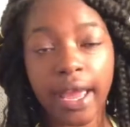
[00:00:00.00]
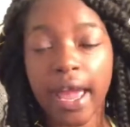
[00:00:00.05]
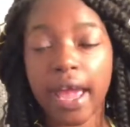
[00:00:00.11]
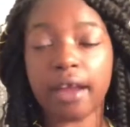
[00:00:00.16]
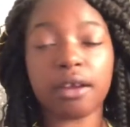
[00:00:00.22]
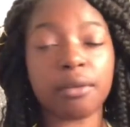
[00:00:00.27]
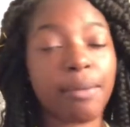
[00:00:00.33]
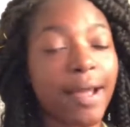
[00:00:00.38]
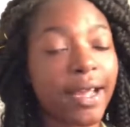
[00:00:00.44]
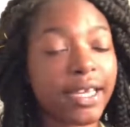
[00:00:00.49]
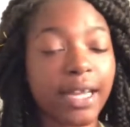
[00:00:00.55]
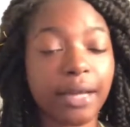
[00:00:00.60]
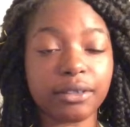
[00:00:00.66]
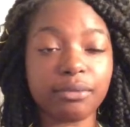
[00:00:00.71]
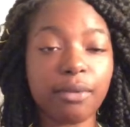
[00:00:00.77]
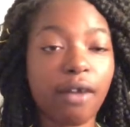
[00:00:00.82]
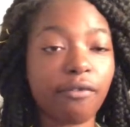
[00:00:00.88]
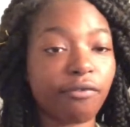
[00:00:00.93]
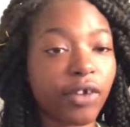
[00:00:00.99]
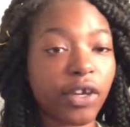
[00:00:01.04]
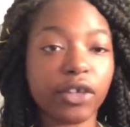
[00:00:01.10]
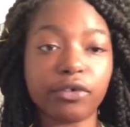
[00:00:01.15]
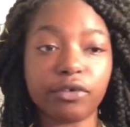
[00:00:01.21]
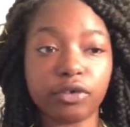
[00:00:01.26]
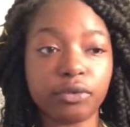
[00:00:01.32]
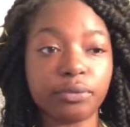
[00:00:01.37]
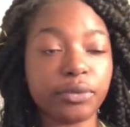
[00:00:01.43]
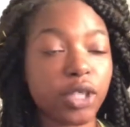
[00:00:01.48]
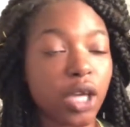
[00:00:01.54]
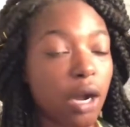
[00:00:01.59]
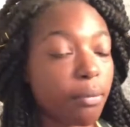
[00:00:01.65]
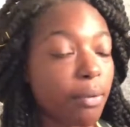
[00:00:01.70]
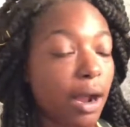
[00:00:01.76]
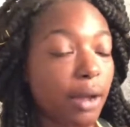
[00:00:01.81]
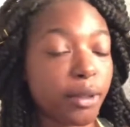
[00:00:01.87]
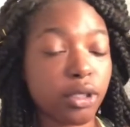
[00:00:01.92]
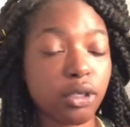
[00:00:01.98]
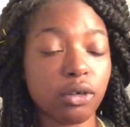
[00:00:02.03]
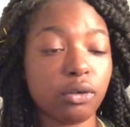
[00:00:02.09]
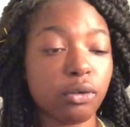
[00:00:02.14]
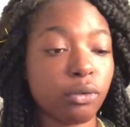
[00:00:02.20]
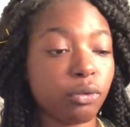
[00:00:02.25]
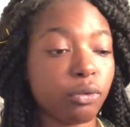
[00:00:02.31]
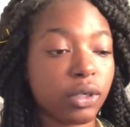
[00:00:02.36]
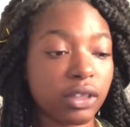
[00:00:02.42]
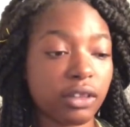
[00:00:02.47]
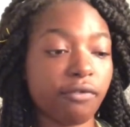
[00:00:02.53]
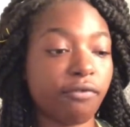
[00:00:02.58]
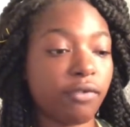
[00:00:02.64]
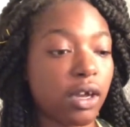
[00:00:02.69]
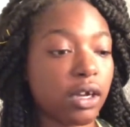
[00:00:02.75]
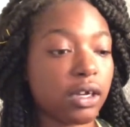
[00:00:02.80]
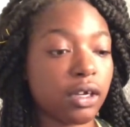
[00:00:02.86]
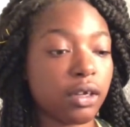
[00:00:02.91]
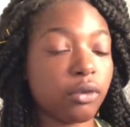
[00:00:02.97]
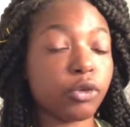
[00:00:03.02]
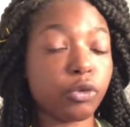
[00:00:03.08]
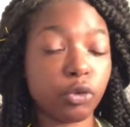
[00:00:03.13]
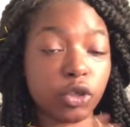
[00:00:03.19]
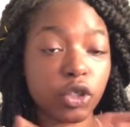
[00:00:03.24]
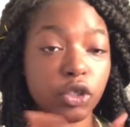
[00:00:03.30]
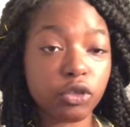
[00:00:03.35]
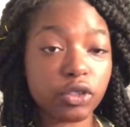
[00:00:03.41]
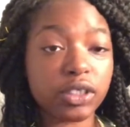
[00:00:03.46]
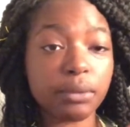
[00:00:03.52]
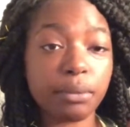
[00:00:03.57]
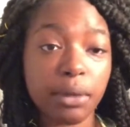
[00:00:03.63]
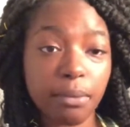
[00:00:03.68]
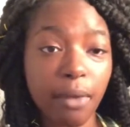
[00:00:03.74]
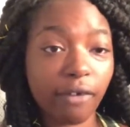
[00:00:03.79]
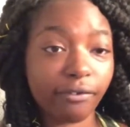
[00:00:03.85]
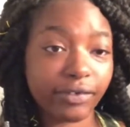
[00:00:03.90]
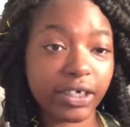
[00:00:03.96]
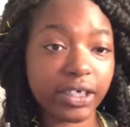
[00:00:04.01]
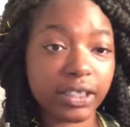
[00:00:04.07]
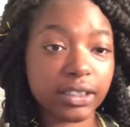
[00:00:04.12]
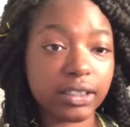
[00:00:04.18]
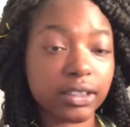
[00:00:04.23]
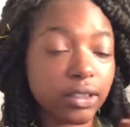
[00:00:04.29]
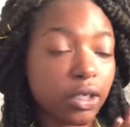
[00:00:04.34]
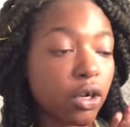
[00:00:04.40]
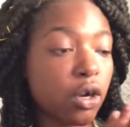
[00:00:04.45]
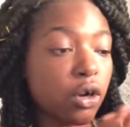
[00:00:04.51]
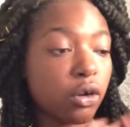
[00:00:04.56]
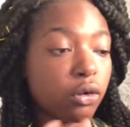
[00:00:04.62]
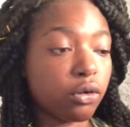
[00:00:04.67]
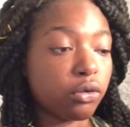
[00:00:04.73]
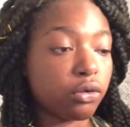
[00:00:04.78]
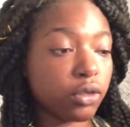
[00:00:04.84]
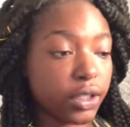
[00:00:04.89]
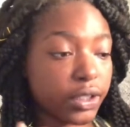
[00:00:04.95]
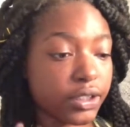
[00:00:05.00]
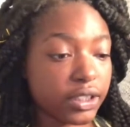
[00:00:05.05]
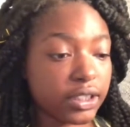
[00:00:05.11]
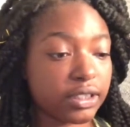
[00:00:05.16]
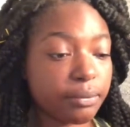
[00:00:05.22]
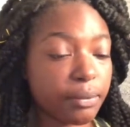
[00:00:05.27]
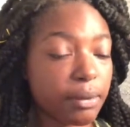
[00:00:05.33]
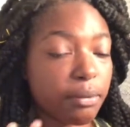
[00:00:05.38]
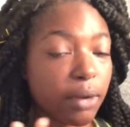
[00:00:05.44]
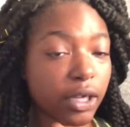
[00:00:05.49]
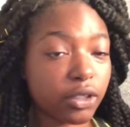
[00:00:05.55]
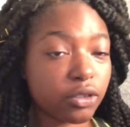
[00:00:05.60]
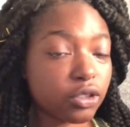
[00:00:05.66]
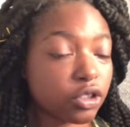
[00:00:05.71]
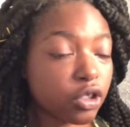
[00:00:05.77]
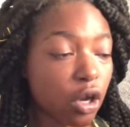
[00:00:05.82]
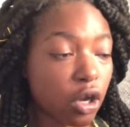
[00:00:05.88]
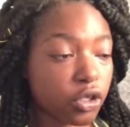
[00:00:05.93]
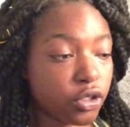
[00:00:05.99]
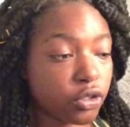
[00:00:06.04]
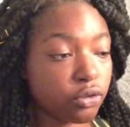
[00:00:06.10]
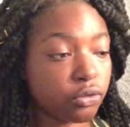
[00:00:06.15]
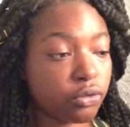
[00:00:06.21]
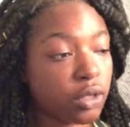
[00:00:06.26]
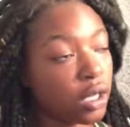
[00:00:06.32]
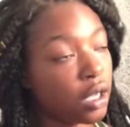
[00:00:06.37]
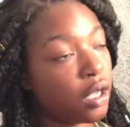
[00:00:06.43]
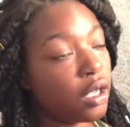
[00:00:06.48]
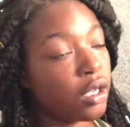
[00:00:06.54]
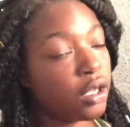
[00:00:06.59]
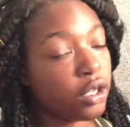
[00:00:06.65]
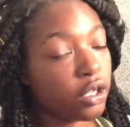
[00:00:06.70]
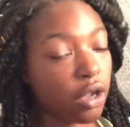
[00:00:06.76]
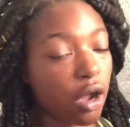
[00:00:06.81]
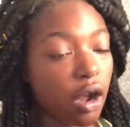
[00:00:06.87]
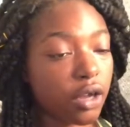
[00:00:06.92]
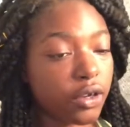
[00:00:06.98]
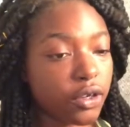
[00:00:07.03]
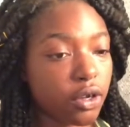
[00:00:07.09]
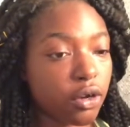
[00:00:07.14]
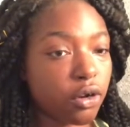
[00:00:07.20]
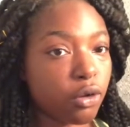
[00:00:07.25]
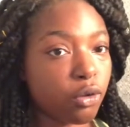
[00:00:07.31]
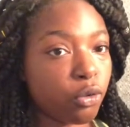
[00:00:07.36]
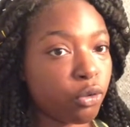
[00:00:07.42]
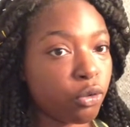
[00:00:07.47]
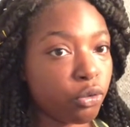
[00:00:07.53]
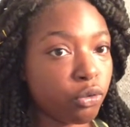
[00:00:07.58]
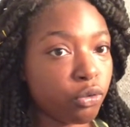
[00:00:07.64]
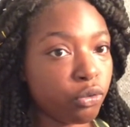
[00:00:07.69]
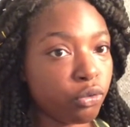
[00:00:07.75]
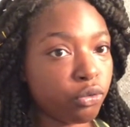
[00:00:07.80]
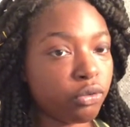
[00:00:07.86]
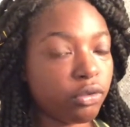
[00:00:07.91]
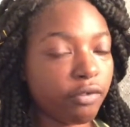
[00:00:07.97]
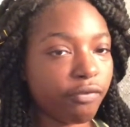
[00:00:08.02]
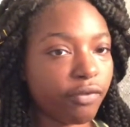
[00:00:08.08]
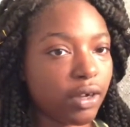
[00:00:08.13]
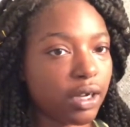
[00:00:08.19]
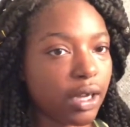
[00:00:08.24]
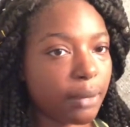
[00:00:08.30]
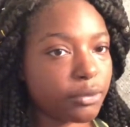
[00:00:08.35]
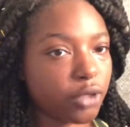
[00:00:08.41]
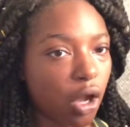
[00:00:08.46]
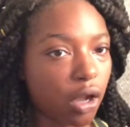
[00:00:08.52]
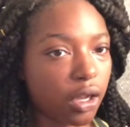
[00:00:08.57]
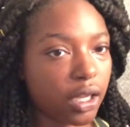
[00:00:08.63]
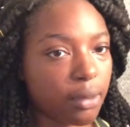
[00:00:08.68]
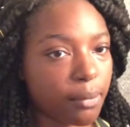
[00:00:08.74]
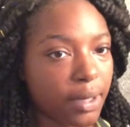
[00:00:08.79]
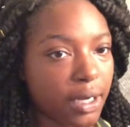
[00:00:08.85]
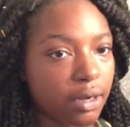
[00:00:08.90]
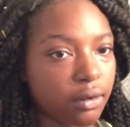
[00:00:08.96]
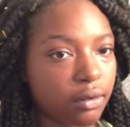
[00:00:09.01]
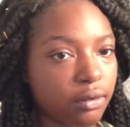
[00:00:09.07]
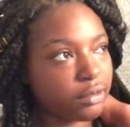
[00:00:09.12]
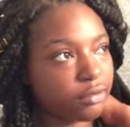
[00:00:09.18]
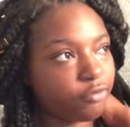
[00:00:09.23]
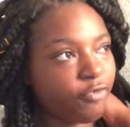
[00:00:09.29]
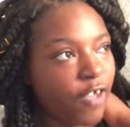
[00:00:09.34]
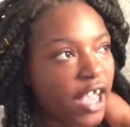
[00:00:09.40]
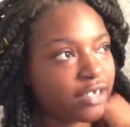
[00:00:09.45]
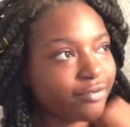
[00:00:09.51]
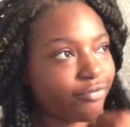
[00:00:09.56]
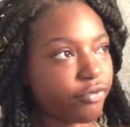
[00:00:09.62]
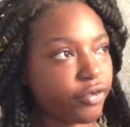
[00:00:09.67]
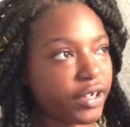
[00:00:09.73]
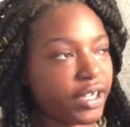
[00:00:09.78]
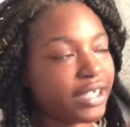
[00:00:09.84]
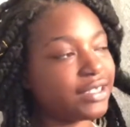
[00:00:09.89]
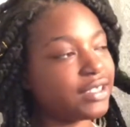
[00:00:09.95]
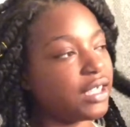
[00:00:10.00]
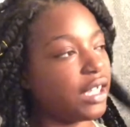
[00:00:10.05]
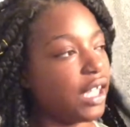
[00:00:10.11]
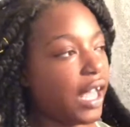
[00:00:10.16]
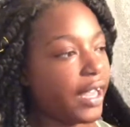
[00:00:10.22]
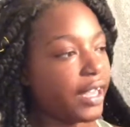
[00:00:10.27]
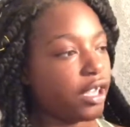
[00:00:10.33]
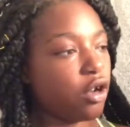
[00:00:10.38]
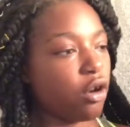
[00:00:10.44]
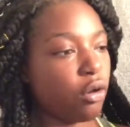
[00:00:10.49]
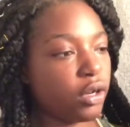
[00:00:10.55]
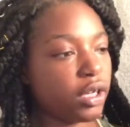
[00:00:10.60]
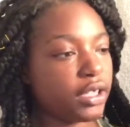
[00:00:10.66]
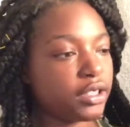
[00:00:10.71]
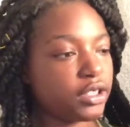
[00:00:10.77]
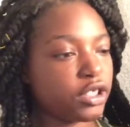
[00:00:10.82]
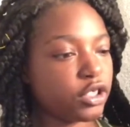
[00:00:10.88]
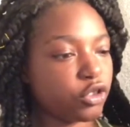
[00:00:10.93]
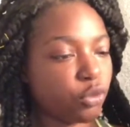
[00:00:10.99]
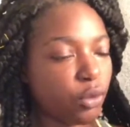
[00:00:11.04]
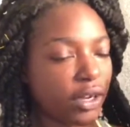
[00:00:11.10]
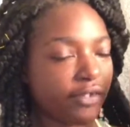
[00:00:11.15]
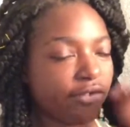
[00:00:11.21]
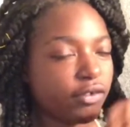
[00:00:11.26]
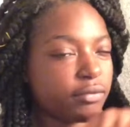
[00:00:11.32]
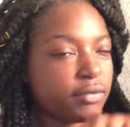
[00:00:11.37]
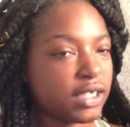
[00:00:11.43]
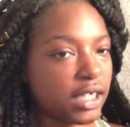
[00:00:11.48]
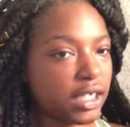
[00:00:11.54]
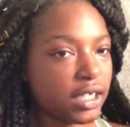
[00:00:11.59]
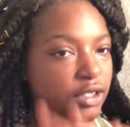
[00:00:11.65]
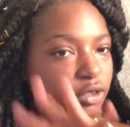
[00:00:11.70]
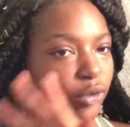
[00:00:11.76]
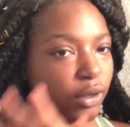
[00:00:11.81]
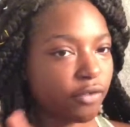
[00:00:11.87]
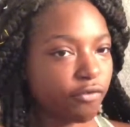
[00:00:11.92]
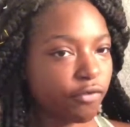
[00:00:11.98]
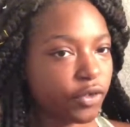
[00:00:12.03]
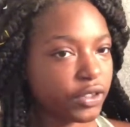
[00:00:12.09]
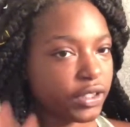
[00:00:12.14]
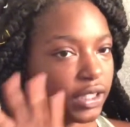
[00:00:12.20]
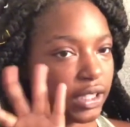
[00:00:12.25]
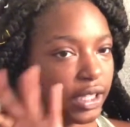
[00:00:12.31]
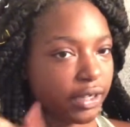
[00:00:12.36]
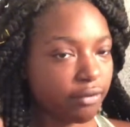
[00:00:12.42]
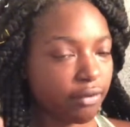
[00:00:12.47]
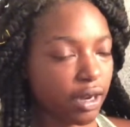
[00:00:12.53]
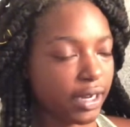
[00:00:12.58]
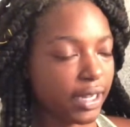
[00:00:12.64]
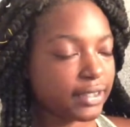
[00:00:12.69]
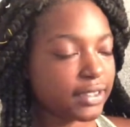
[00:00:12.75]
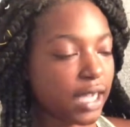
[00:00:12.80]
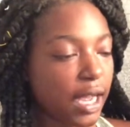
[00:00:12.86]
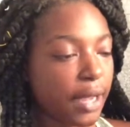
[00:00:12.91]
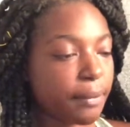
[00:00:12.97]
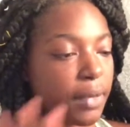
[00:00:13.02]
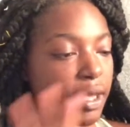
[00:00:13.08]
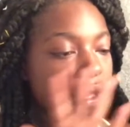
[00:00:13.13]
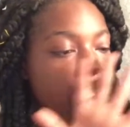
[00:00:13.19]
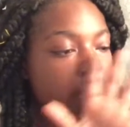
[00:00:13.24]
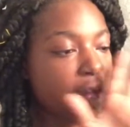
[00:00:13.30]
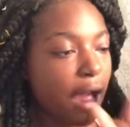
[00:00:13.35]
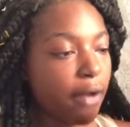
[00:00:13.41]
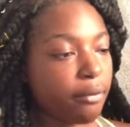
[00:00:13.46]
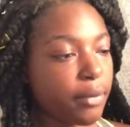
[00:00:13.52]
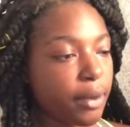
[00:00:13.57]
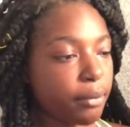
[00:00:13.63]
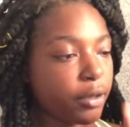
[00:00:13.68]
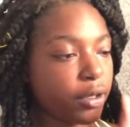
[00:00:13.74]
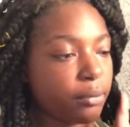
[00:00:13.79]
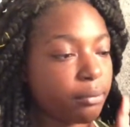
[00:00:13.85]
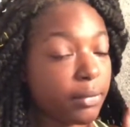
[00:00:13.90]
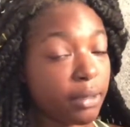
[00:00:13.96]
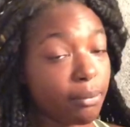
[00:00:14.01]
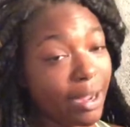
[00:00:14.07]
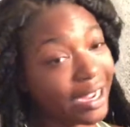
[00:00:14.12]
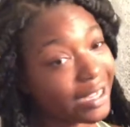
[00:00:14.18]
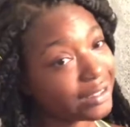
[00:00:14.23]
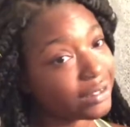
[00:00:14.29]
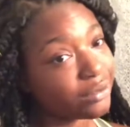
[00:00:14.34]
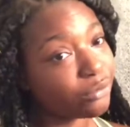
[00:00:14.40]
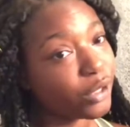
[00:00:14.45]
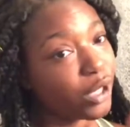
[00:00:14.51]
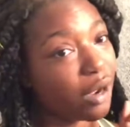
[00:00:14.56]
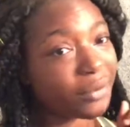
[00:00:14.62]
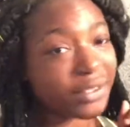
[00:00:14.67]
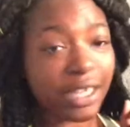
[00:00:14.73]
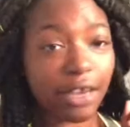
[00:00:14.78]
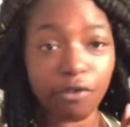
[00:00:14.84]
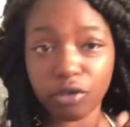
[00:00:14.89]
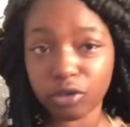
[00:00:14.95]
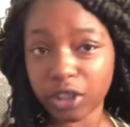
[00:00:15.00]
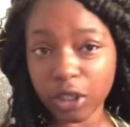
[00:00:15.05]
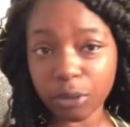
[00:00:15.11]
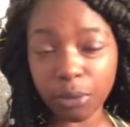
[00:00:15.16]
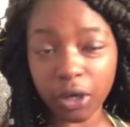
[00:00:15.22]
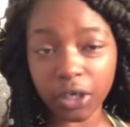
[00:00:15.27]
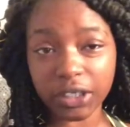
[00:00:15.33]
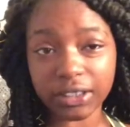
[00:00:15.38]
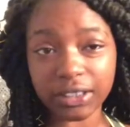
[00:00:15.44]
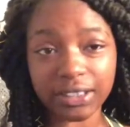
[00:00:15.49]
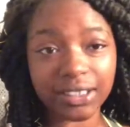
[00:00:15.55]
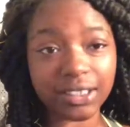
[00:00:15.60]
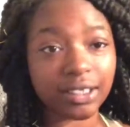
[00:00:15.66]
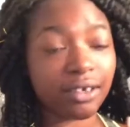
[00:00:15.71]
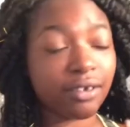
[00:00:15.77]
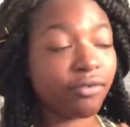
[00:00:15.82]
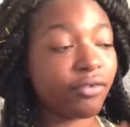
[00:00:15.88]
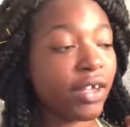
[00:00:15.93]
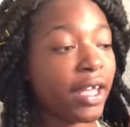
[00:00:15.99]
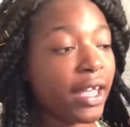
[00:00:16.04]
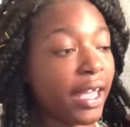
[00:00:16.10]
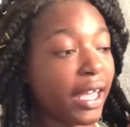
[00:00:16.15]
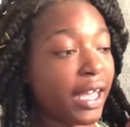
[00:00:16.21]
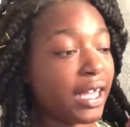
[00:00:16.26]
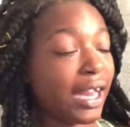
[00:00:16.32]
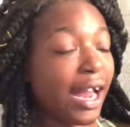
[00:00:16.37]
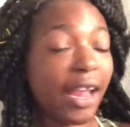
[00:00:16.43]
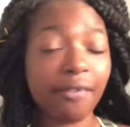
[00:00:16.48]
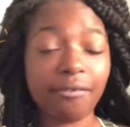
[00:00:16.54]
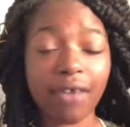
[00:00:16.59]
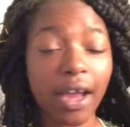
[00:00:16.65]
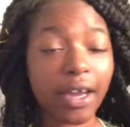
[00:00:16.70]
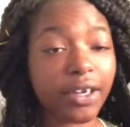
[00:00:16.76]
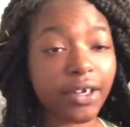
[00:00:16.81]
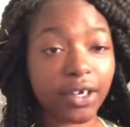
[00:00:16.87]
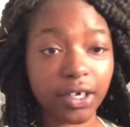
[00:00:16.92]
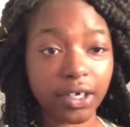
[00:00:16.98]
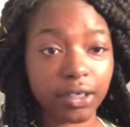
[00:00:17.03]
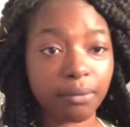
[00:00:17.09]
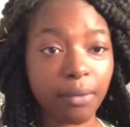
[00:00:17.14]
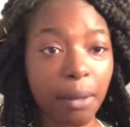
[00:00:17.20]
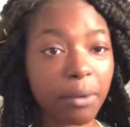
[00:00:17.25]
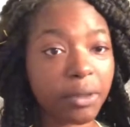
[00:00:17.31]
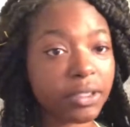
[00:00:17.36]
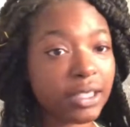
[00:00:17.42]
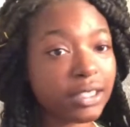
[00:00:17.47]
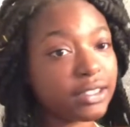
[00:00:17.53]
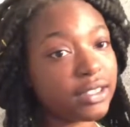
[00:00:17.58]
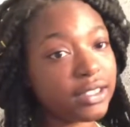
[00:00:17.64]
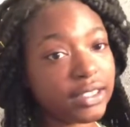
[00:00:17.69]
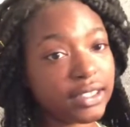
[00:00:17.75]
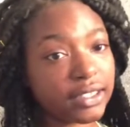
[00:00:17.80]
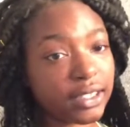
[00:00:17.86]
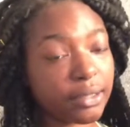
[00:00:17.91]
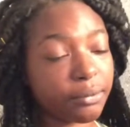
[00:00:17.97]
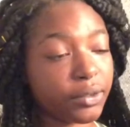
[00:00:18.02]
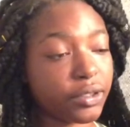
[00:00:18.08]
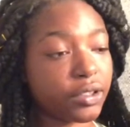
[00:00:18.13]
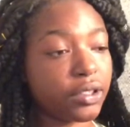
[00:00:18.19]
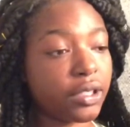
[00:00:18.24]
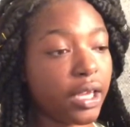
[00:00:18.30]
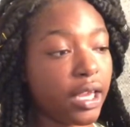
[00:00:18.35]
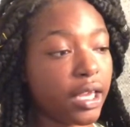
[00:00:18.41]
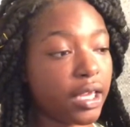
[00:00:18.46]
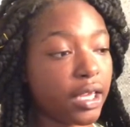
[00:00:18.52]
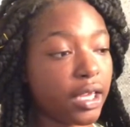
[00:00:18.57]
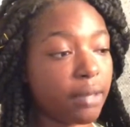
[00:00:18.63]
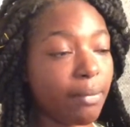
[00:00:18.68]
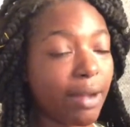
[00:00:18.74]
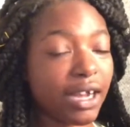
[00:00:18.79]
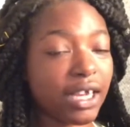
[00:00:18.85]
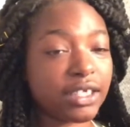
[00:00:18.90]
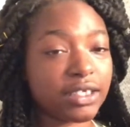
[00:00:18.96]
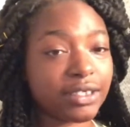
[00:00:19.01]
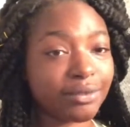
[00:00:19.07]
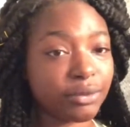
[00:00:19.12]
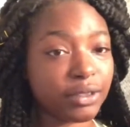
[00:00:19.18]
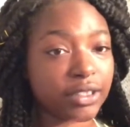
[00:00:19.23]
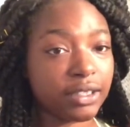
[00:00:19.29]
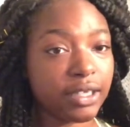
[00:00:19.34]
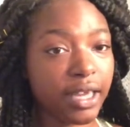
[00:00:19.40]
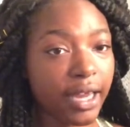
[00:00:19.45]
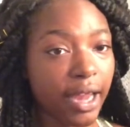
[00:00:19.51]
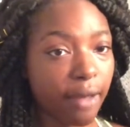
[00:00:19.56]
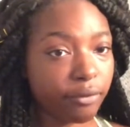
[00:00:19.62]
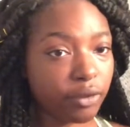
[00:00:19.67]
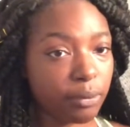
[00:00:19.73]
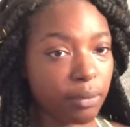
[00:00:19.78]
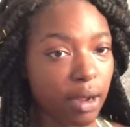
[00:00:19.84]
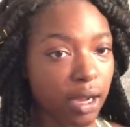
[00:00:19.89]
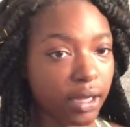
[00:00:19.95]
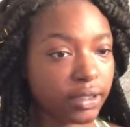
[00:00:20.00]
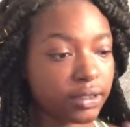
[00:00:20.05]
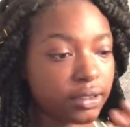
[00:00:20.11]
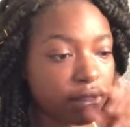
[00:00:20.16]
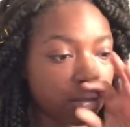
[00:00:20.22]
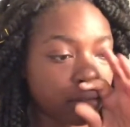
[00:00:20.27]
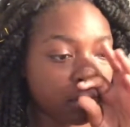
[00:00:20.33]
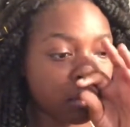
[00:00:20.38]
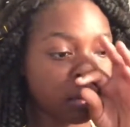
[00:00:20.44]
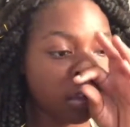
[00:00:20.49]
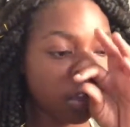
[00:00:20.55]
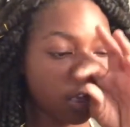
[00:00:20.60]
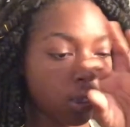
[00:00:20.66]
Everybody that was my friend group, y'all probably know what the fuck, who used to be my friends or just the people I used to talk to. Y'all know who the fuck I'm talking about. Fast forwarding to like going into 2015, 2014, like around that time, I remember me and my cousin, we always have hotel parties and stuff, and I invited her. My birthday's in December, and my cousin's was the day after mine. So